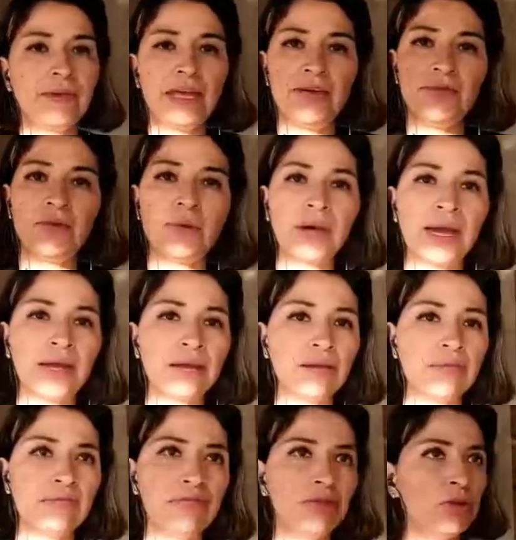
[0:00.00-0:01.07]
If you
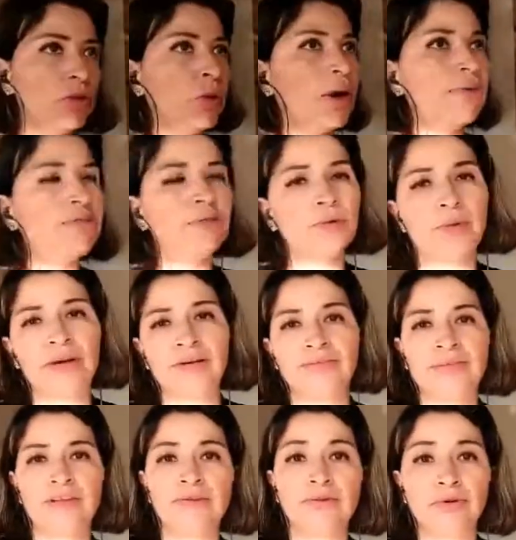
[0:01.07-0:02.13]
can not afford one of
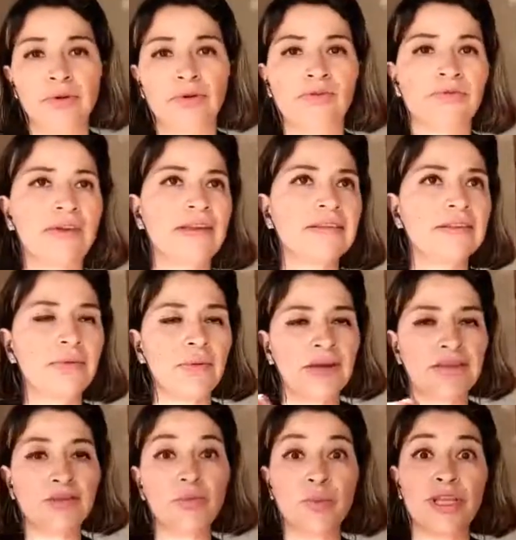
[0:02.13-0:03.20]
those fancy
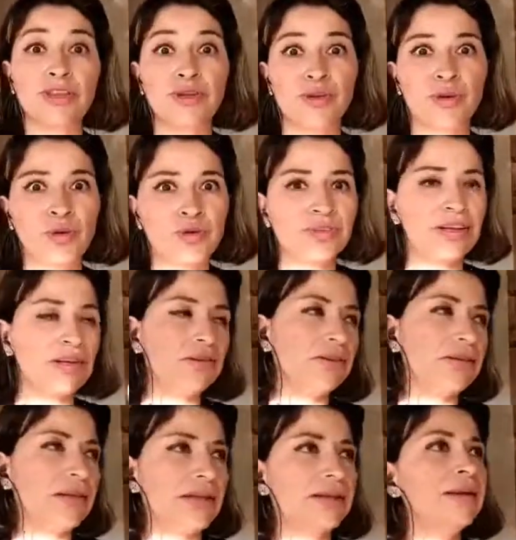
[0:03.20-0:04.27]
ones with drawers and
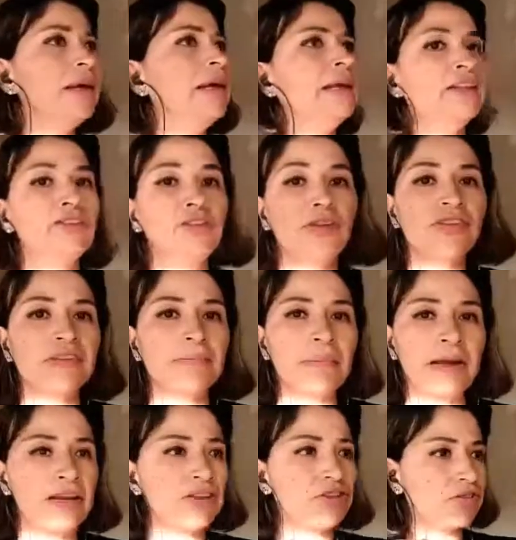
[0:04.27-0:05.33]
all that, doesn't
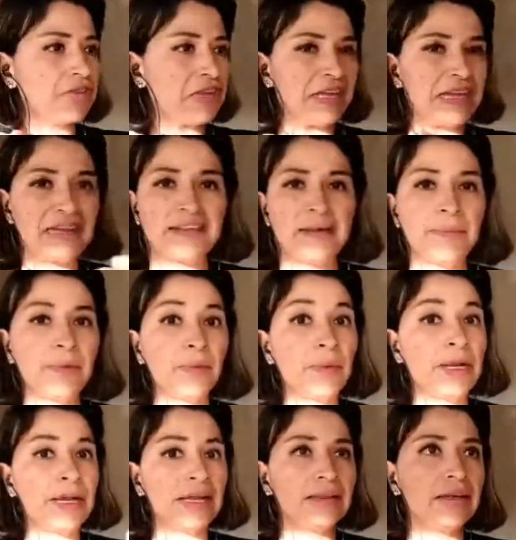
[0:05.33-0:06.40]
matter, just get a simple
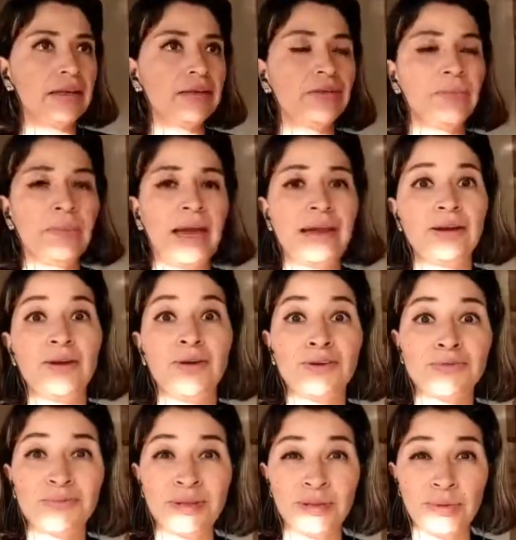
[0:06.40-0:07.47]
one. I tell you, mine
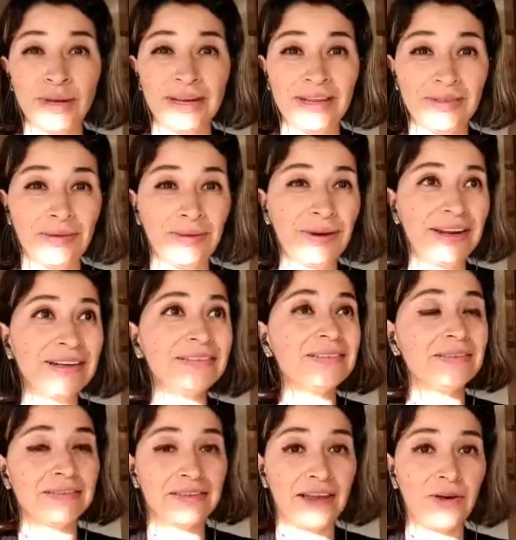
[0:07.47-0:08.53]
cost me $20
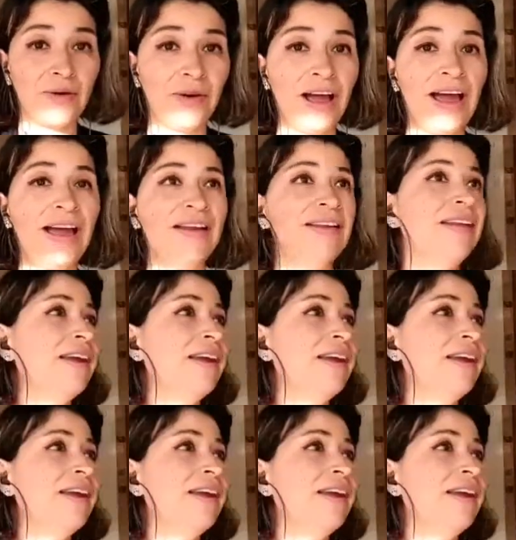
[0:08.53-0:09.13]
secondhand.